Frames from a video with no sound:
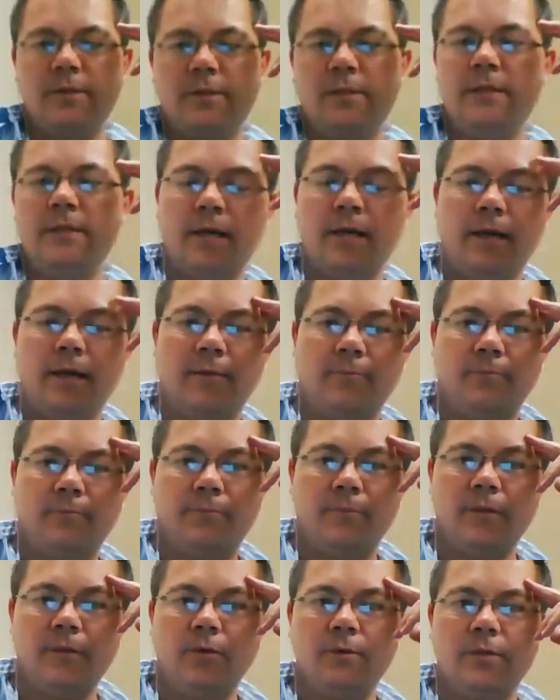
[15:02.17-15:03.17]

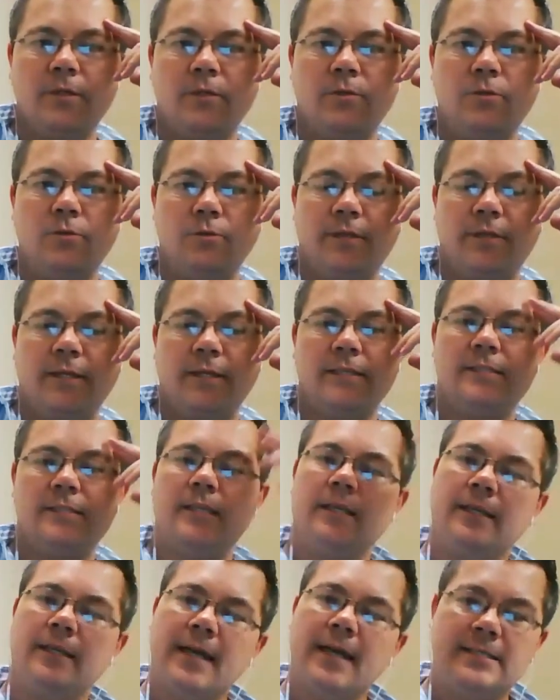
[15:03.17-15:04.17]
the cool thing is,
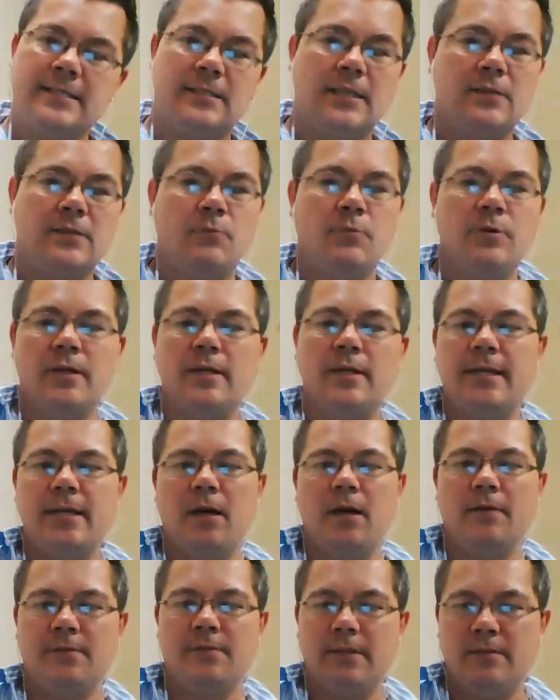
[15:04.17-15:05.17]
and guys, we're gonna get
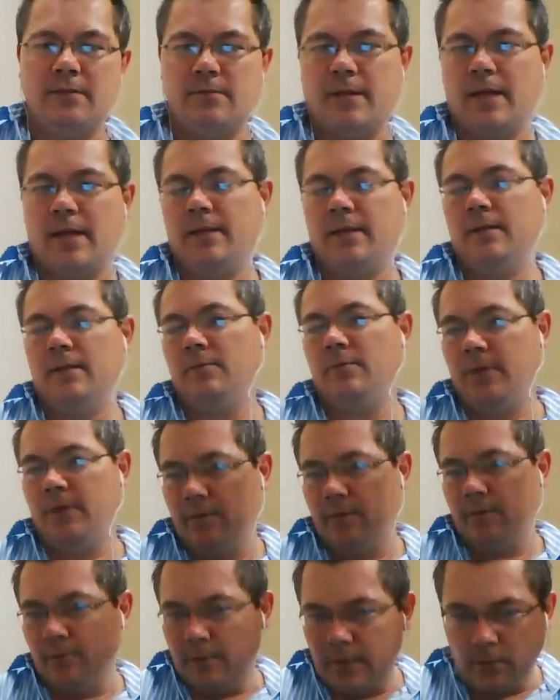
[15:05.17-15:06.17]
off the event.
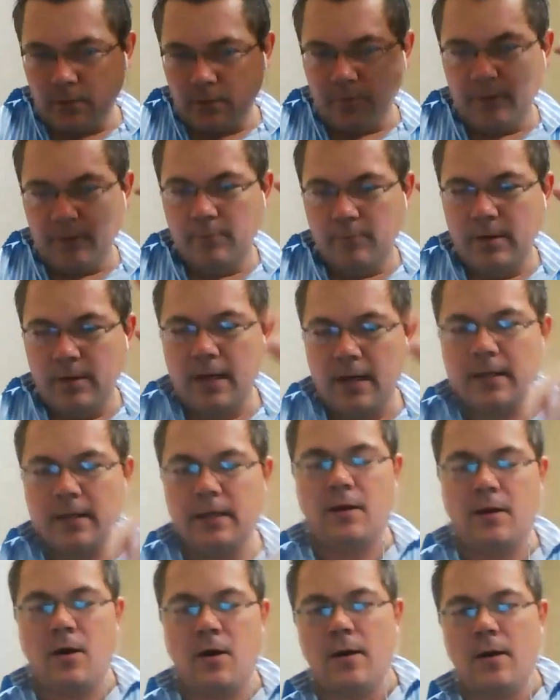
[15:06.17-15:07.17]
We're not
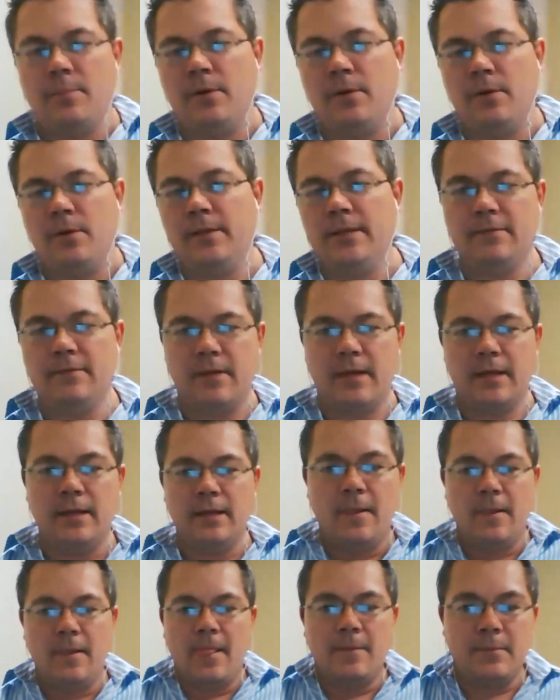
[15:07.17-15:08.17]
gonna harp on the event.
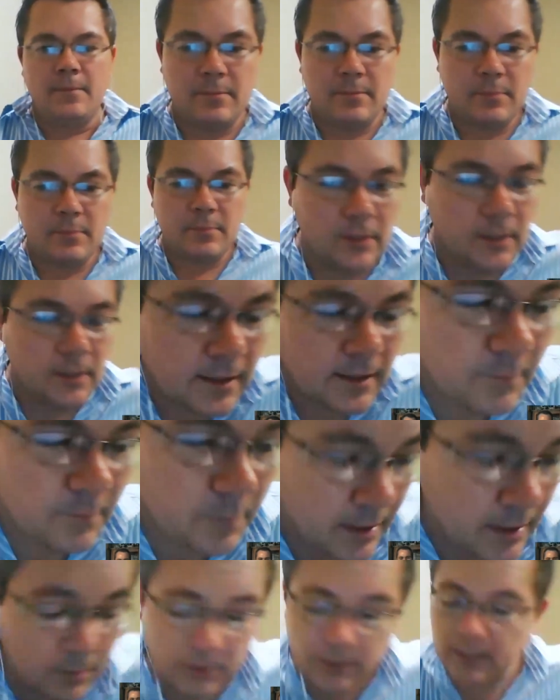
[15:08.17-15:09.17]
People
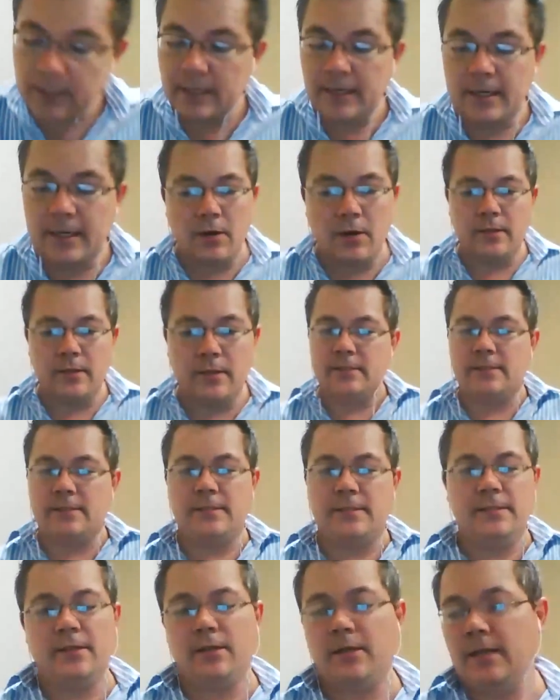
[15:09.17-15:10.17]
are gonna go
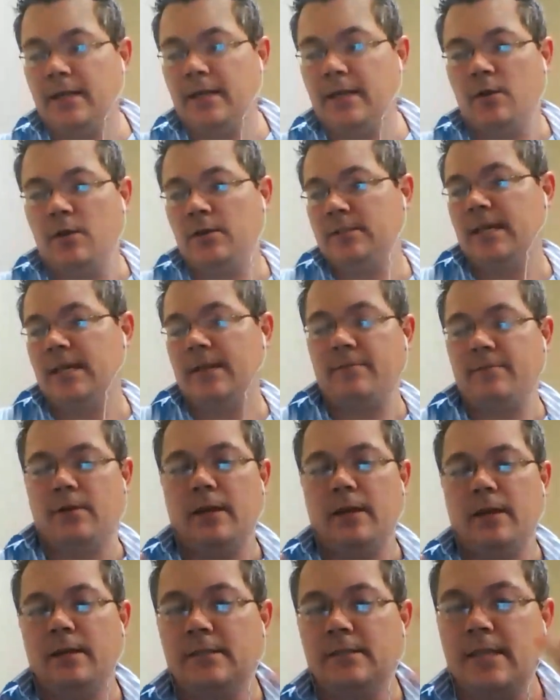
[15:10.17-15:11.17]
to
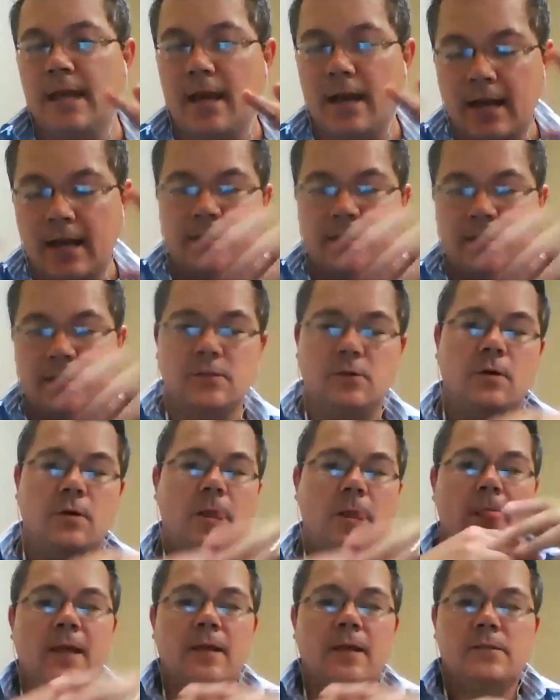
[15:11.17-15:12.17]
Denver, guys. So
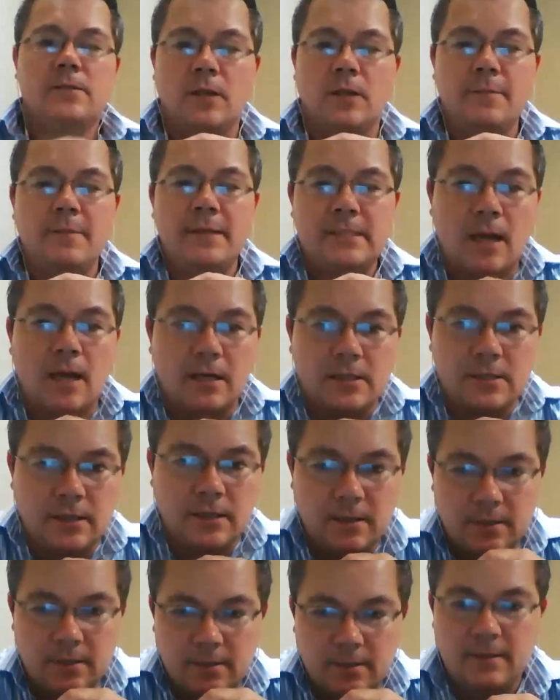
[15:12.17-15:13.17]
let me talk to
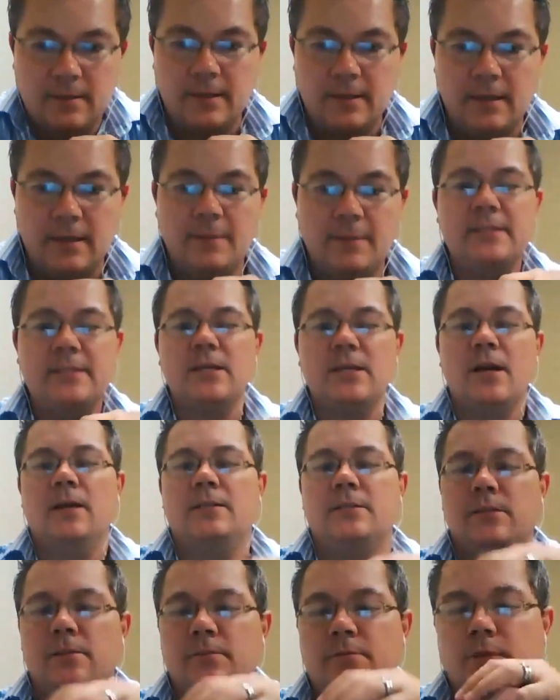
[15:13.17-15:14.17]
you. Let me talk
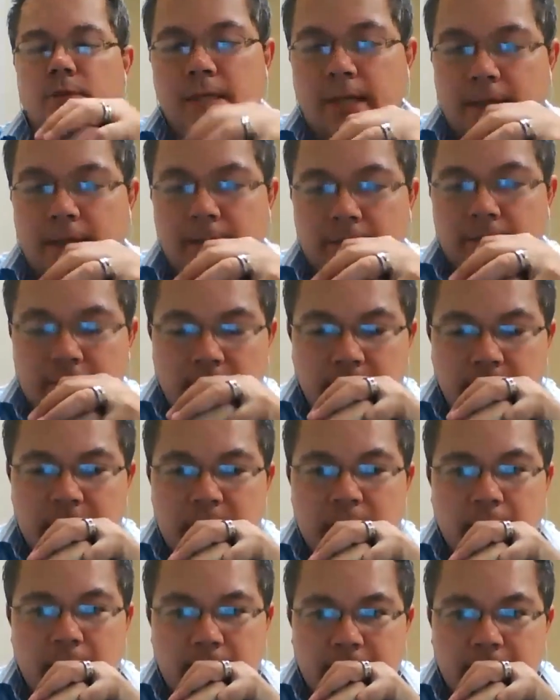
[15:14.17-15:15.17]
to you for a second. Let me
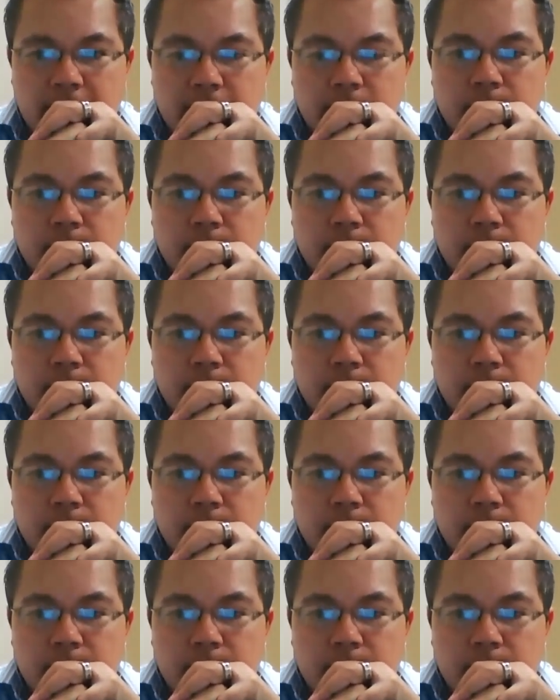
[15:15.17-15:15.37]
talk to you.